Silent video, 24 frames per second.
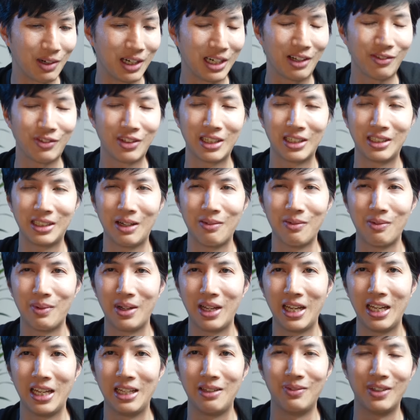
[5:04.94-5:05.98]
right off the top of my
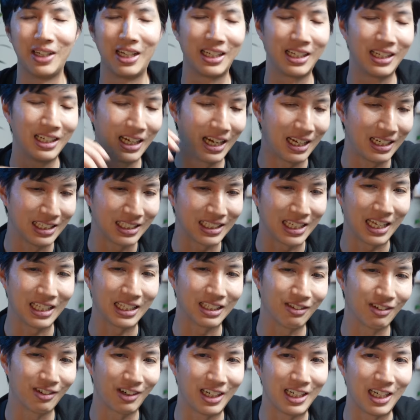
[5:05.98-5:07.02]
head, but I just can't
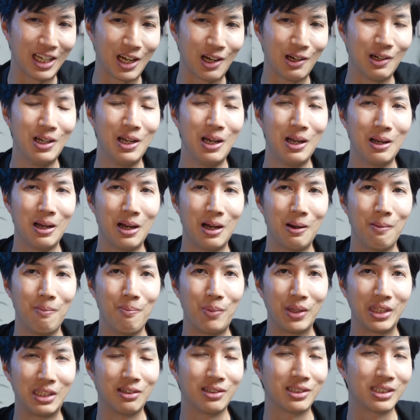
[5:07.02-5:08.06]
think of it right now.
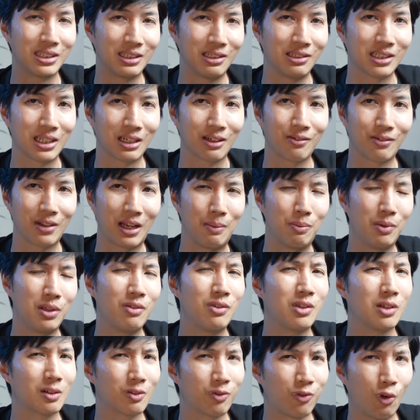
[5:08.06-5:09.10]
But there's like, I believe
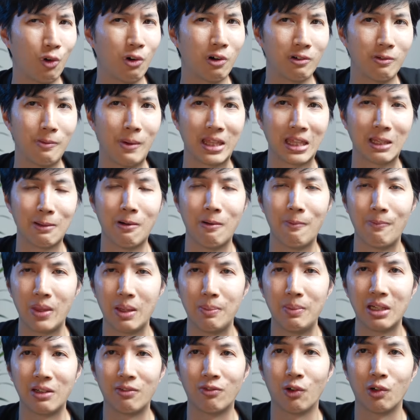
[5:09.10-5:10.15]
there's four of them at the moment, the
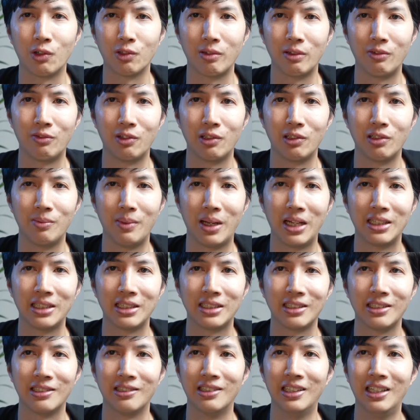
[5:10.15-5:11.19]
big four is referred to them at.
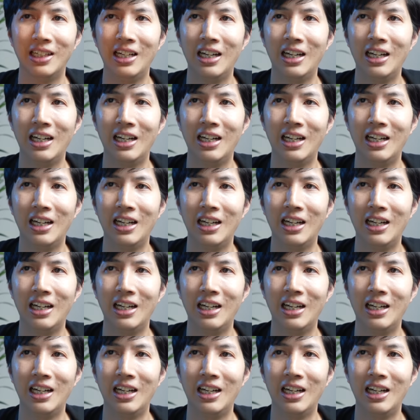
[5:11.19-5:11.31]
So,